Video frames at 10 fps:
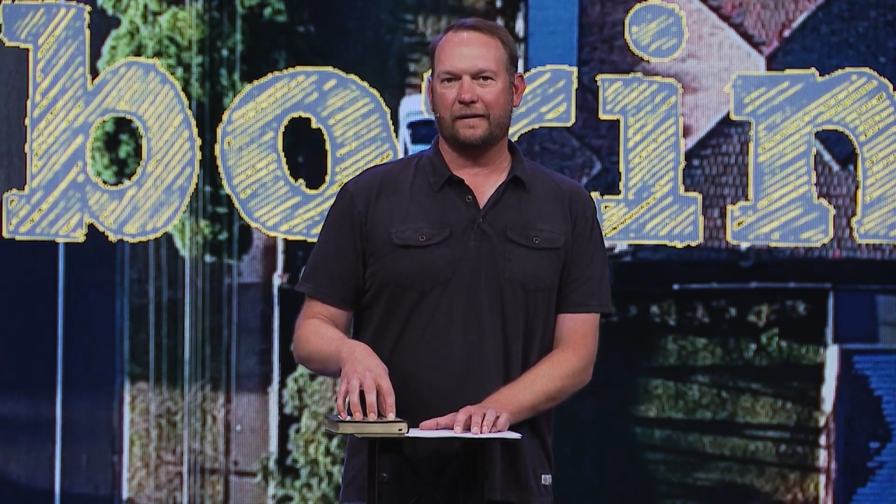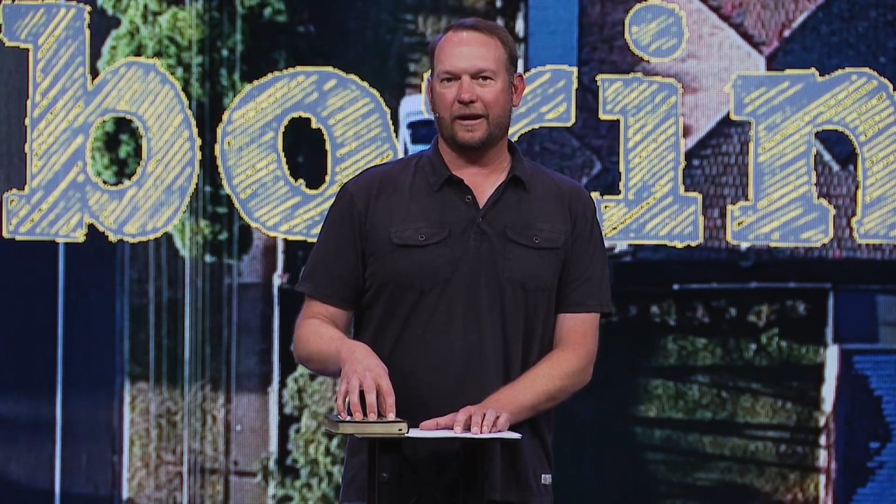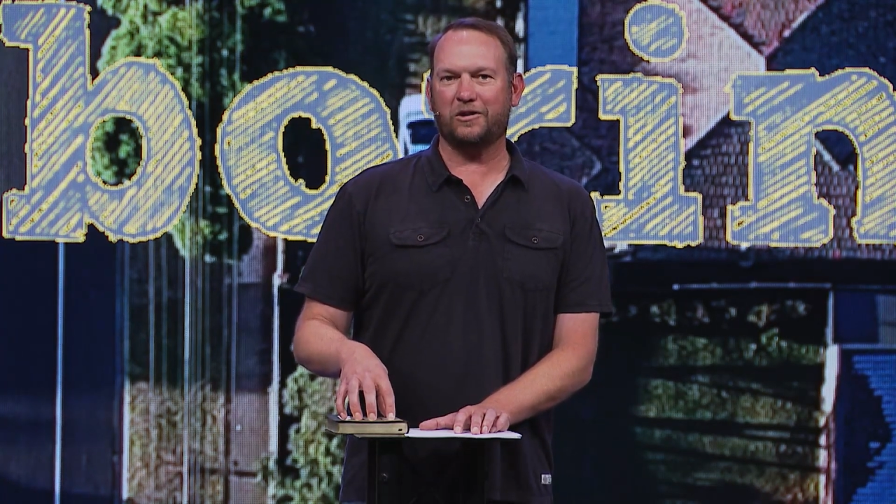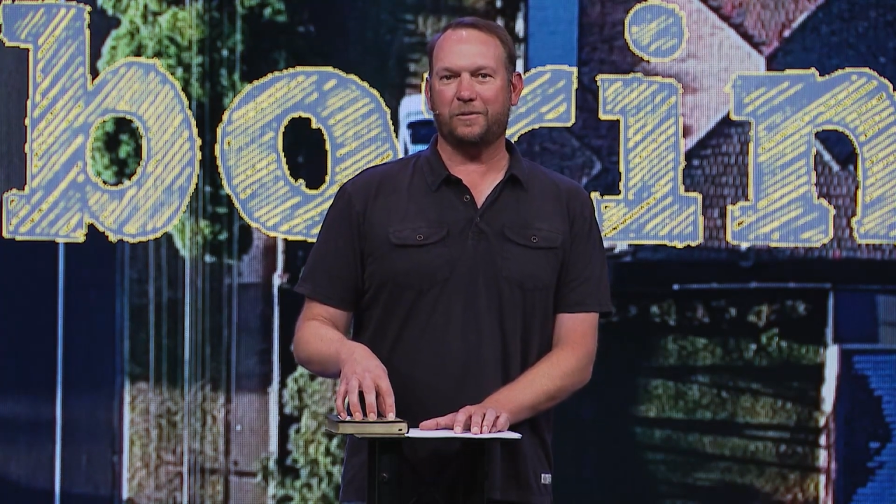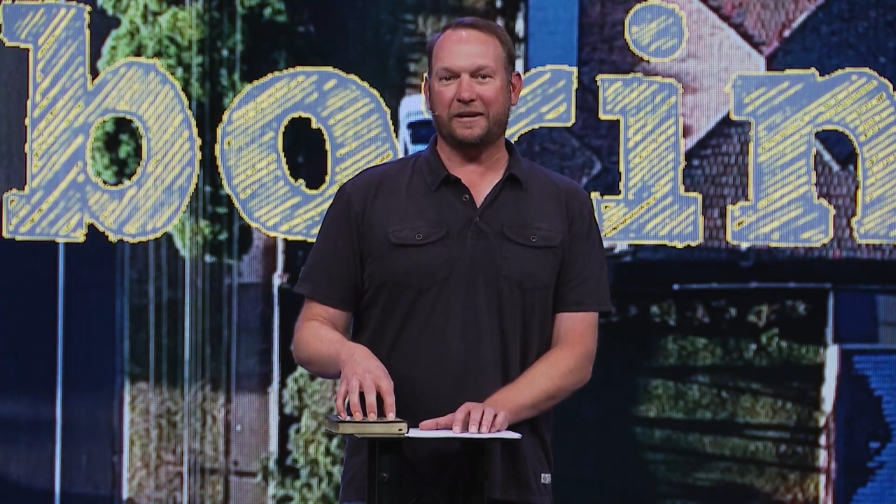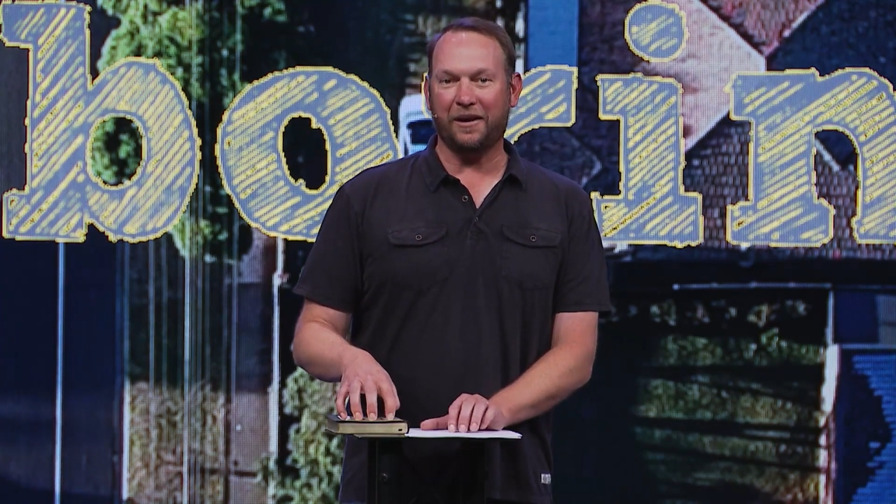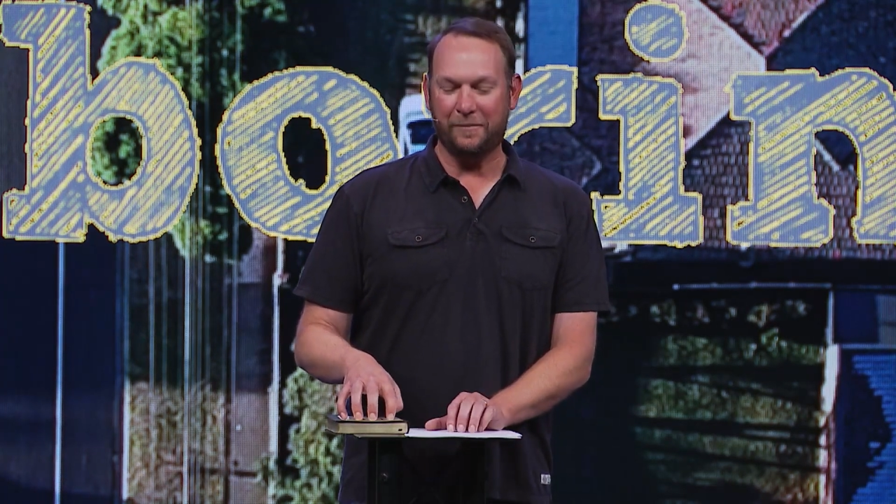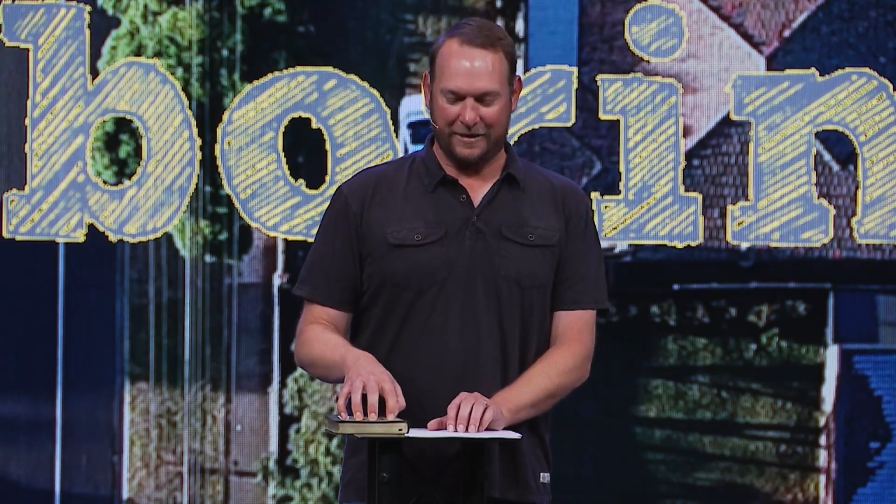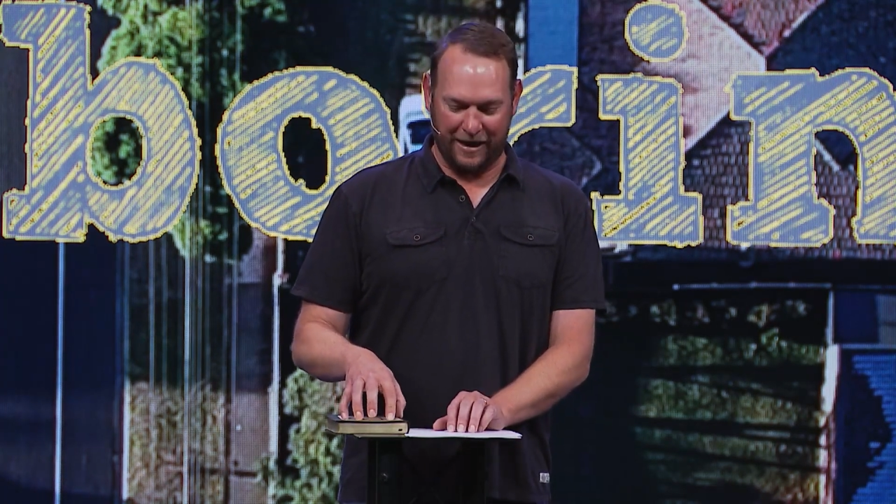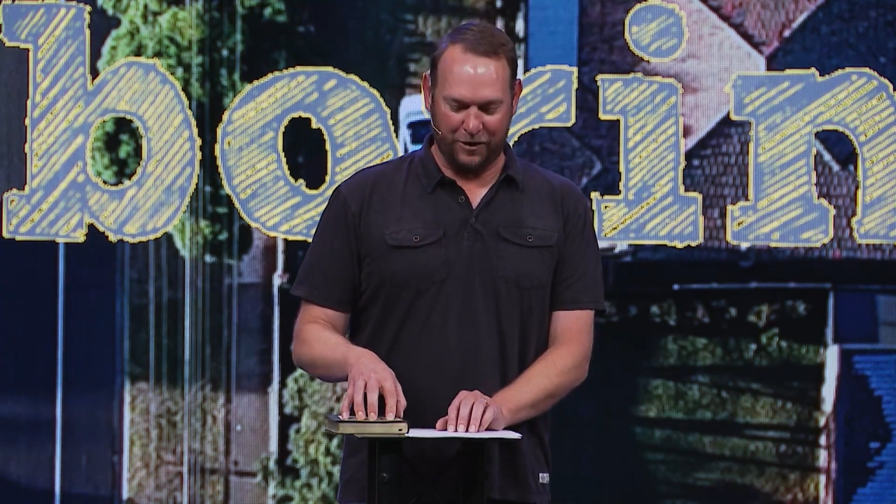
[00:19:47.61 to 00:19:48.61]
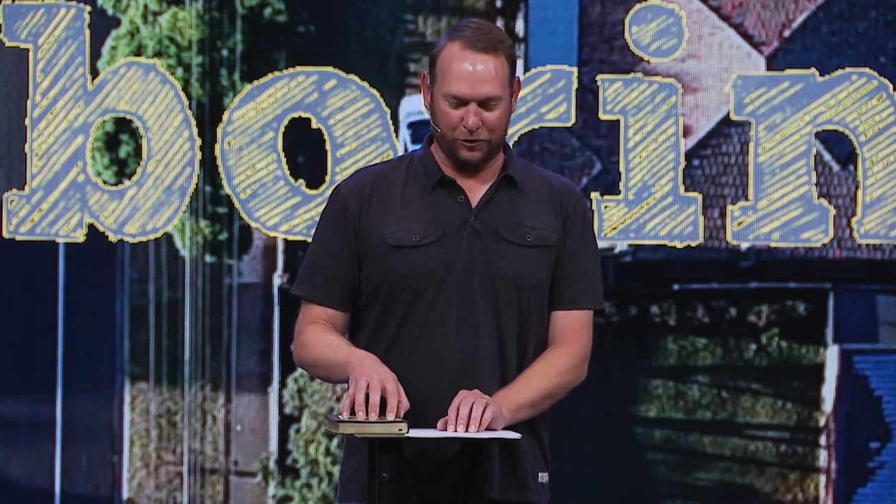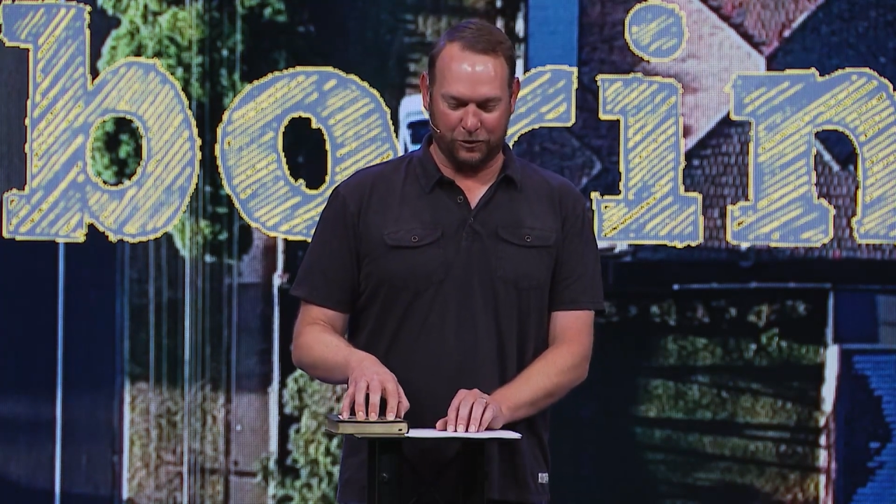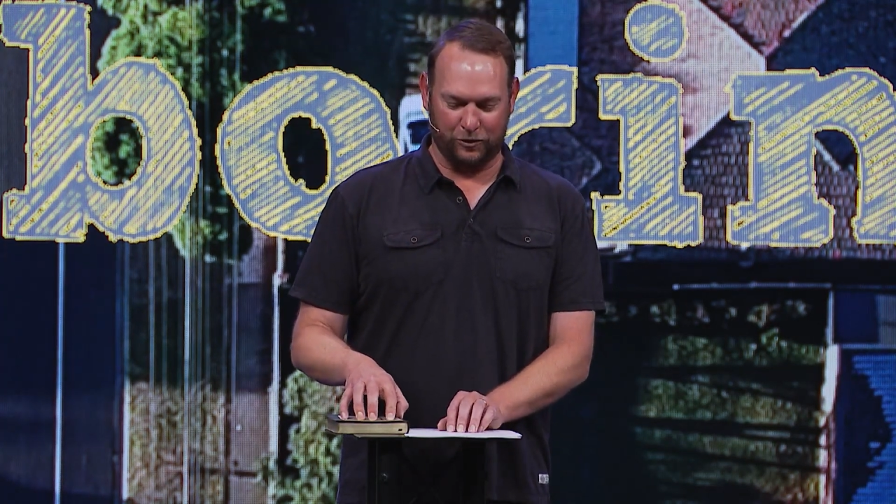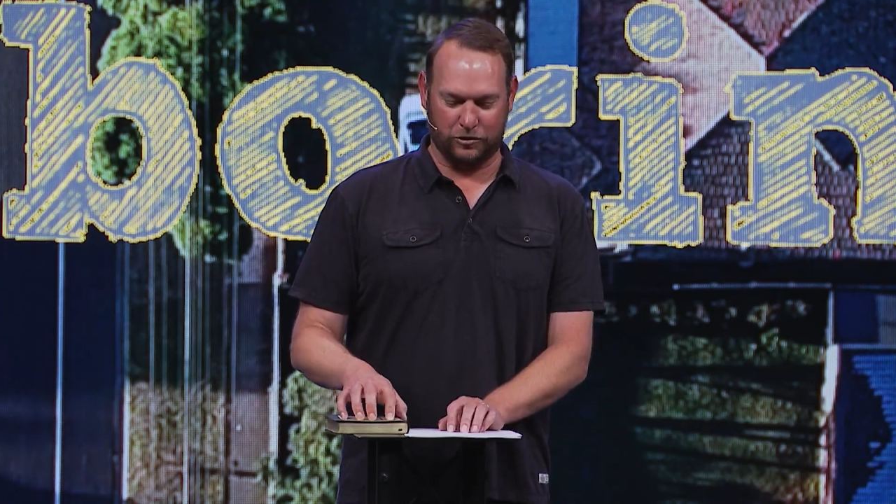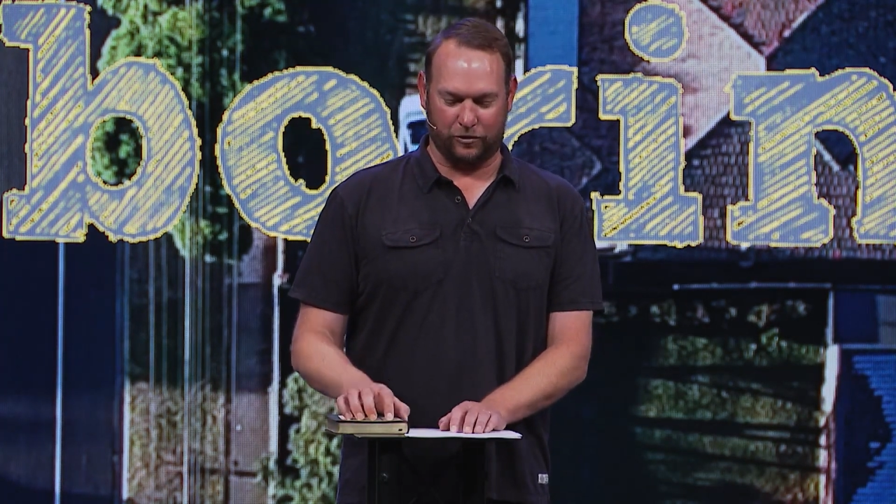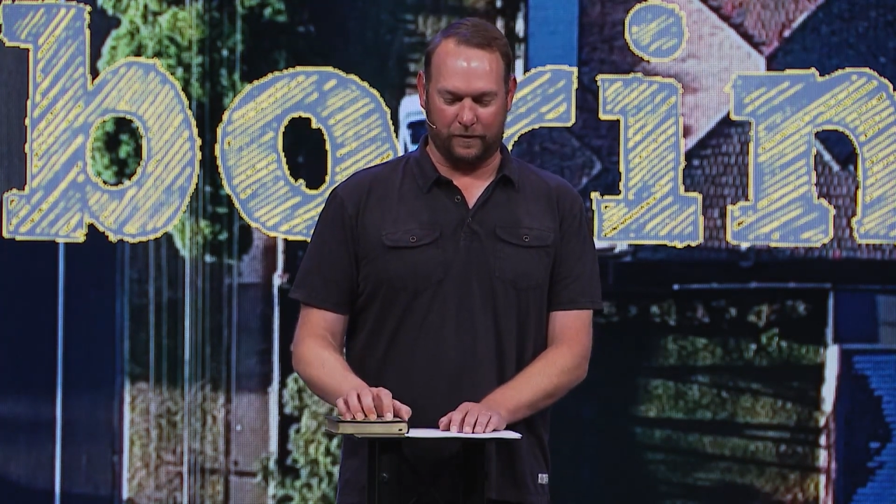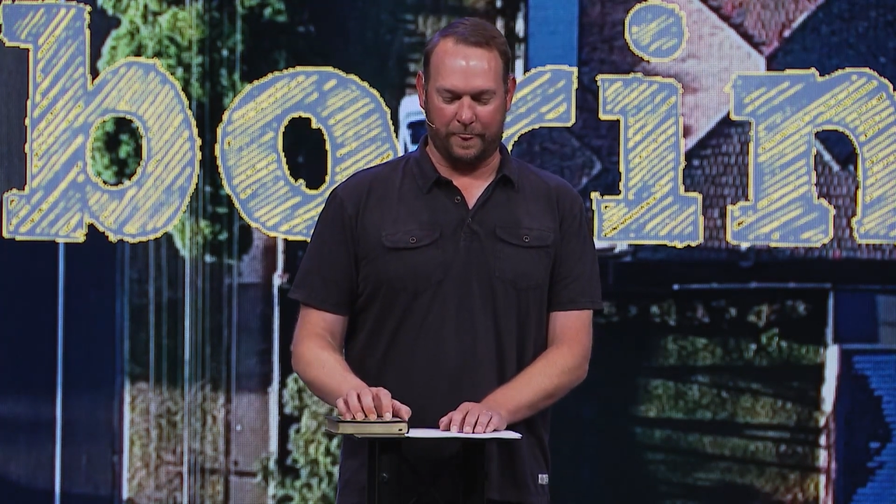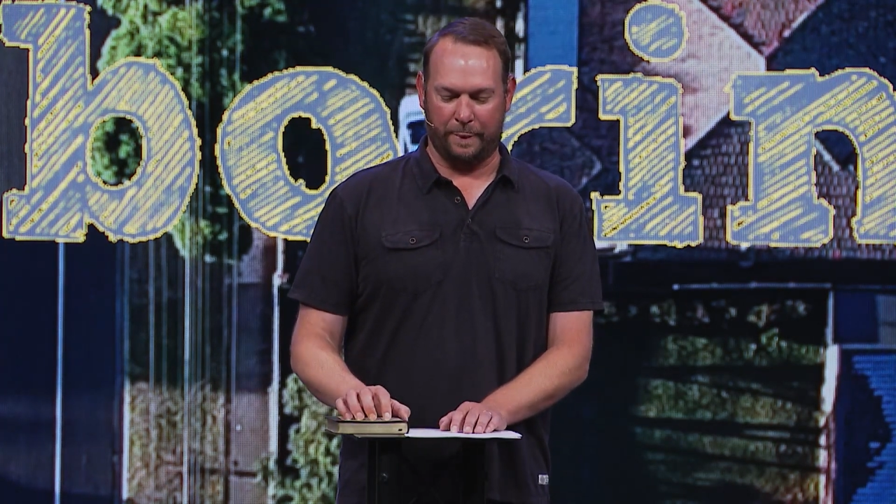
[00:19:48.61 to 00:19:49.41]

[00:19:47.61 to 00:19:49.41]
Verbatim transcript: has become countercultural.